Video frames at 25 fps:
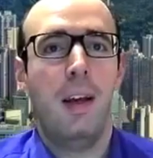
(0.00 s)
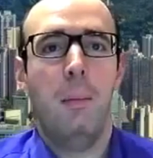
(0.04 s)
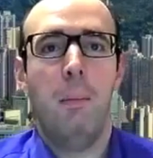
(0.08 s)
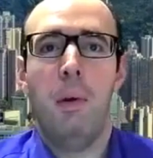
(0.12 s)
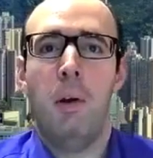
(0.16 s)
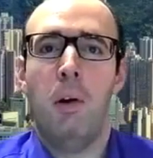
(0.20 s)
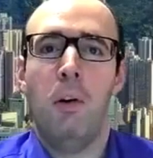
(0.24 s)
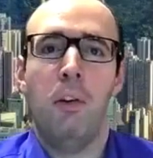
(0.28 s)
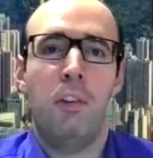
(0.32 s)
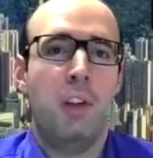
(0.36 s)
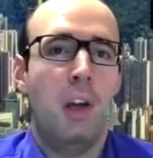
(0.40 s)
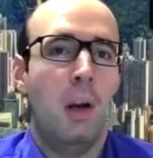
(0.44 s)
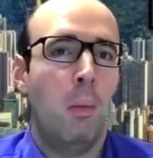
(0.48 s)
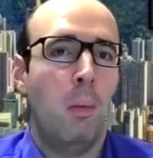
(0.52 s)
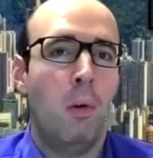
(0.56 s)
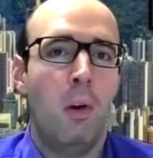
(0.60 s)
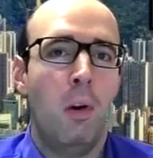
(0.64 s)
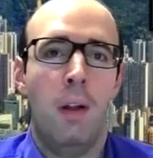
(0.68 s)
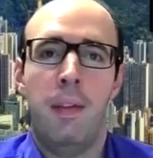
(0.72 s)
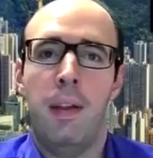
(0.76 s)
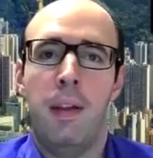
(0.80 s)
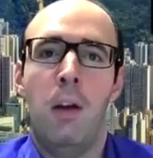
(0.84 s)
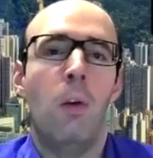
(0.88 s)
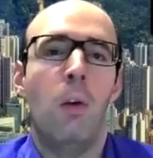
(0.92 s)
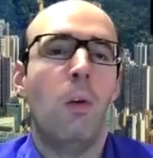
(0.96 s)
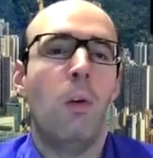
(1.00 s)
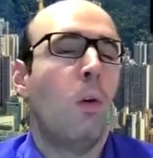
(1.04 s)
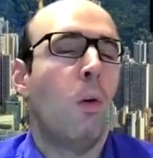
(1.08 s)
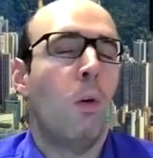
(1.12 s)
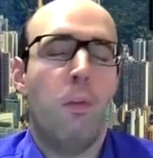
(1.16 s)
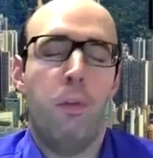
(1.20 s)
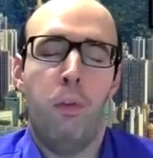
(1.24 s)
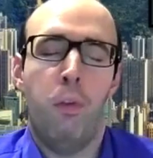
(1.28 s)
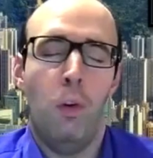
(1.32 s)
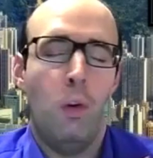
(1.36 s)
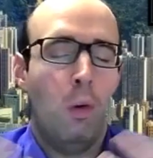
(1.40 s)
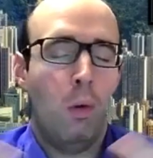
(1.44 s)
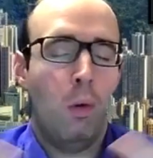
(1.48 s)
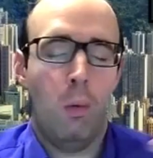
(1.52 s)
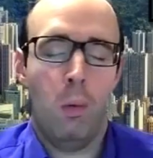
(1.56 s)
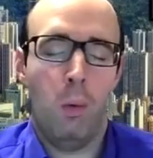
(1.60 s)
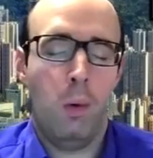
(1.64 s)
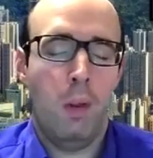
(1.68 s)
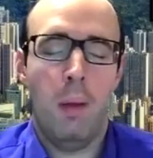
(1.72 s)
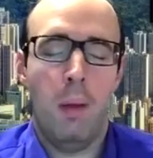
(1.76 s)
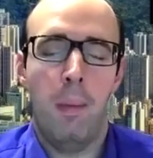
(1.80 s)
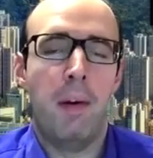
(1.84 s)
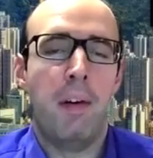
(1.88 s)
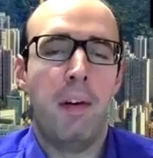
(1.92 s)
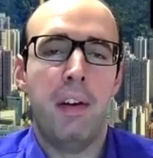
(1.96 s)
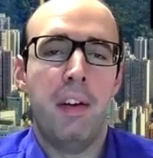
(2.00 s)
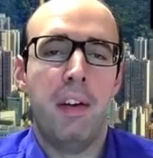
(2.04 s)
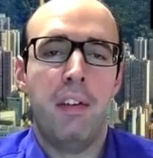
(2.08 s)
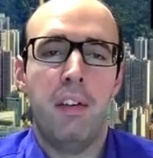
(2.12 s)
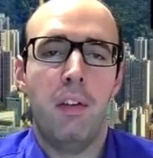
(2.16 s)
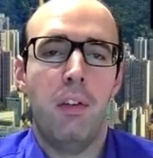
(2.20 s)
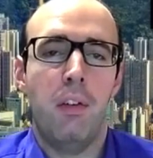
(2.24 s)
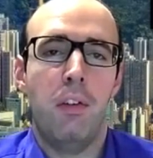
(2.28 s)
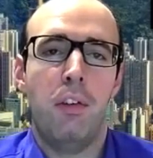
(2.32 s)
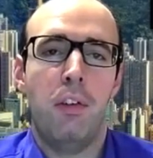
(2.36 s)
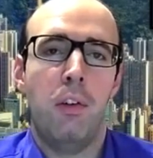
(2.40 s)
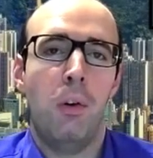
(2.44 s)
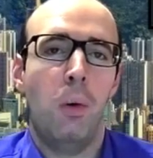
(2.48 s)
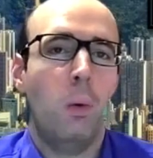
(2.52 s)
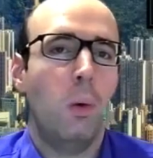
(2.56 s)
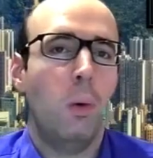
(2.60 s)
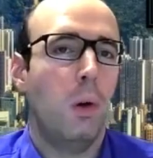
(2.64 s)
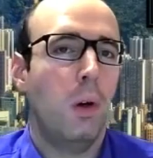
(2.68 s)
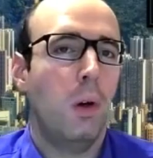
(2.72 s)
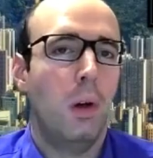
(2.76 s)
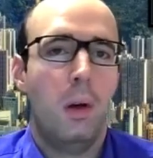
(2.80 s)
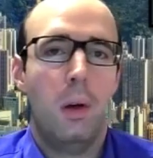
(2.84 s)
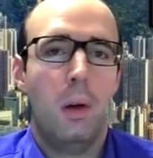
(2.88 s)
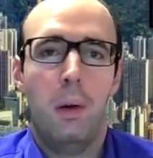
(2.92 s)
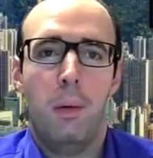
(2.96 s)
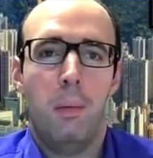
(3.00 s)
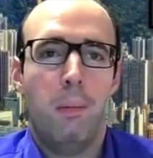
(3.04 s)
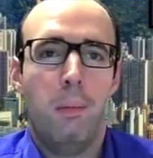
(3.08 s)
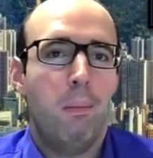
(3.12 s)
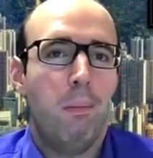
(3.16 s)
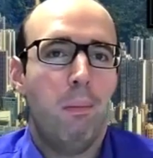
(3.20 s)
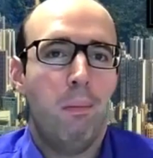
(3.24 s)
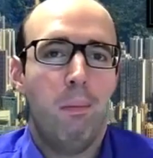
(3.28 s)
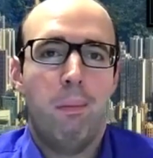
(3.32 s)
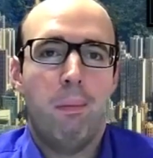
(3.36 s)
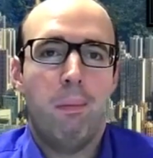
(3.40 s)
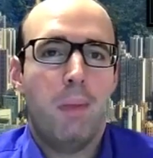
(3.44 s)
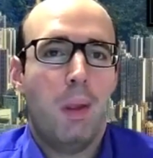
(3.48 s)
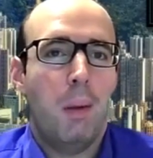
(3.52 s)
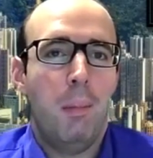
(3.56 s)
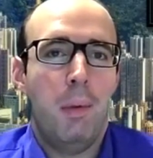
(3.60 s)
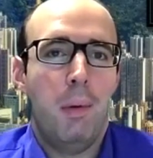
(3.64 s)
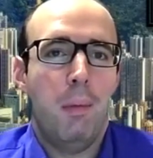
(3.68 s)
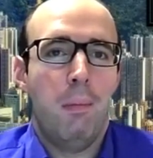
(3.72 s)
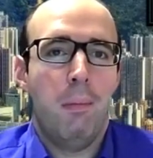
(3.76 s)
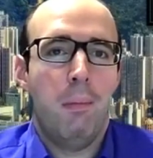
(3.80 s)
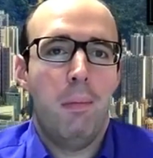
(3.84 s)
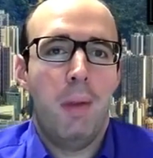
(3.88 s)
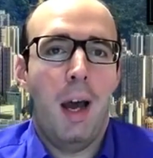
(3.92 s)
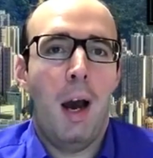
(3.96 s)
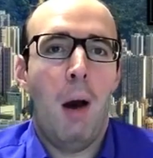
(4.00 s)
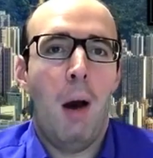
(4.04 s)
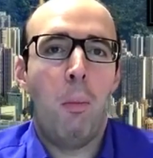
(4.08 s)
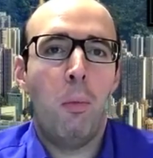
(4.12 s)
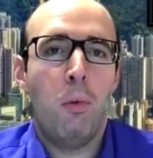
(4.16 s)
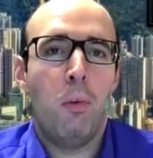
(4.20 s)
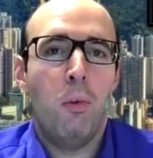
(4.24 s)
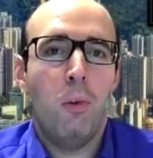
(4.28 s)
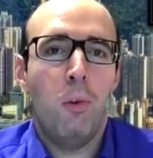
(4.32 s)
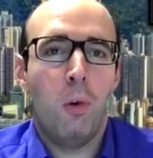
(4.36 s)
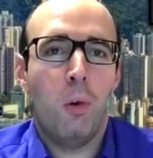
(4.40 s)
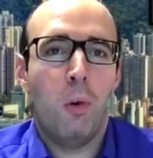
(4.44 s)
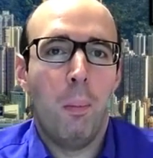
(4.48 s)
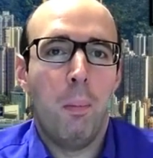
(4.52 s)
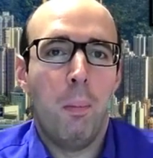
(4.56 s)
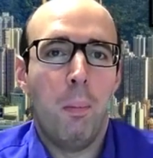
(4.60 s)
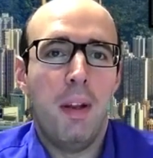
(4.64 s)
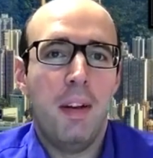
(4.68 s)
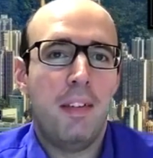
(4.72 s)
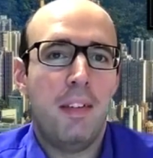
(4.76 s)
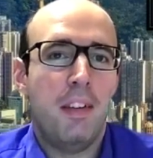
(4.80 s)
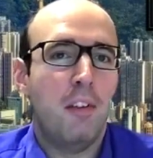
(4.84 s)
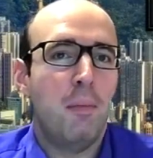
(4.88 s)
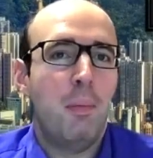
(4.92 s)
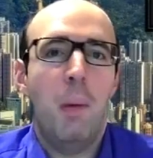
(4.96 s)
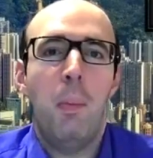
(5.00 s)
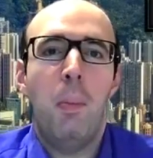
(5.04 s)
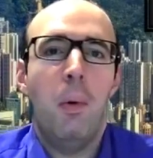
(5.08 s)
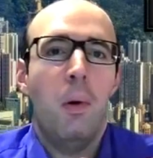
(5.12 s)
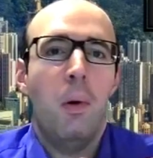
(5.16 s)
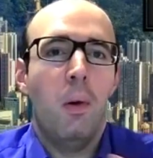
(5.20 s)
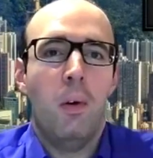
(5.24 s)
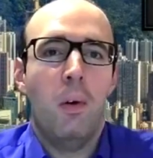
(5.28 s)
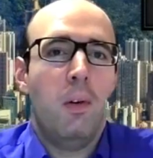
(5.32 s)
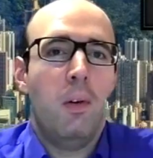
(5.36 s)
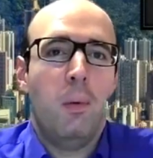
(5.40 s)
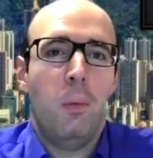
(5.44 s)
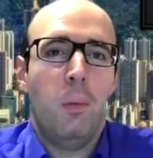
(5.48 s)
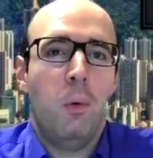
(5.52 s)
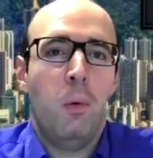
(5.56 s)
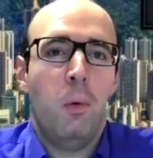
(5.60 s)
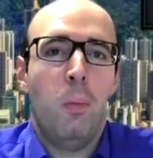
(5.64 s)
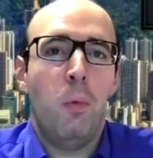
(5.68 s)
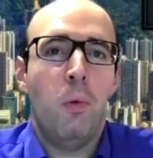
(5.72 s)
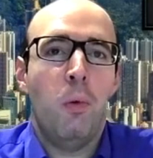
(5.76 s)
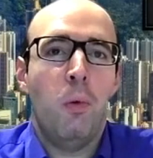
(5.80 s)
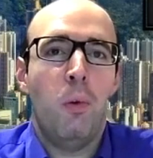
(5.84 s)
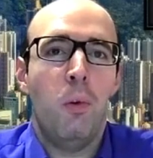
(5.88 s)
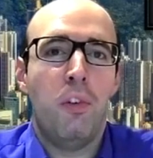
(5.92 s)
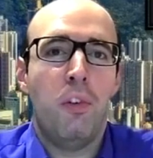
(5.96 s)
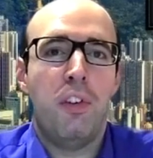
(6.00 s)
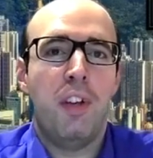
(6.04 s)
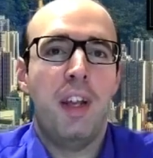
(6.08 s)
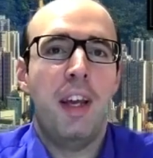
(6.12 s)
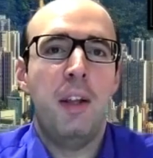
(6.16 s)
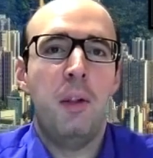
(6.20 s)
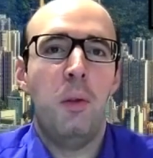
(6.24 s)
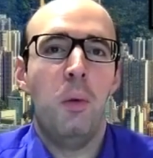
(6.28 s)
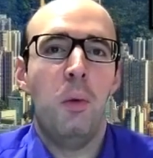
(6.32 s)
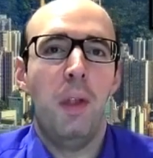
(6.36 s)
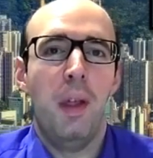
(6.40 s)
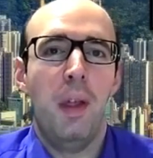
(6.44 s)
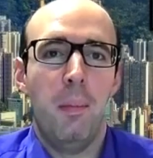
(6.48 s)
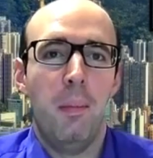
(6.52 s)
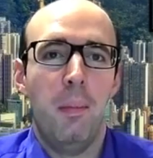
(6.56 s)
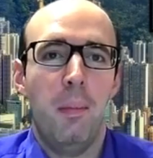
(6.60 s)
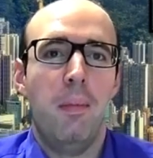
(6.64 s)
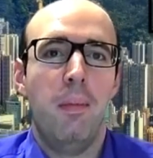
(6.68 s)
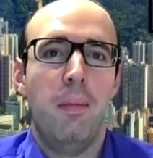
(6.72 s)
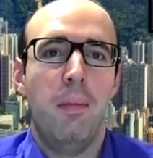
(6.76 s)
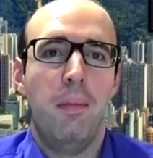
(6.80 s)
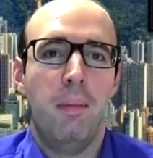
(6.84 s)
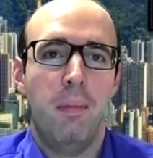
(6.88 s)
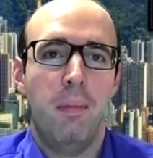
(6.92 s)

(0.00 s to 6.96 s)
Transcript: because they are volatile or for whatever reason. So, how would you convince these people, or what would you say to them?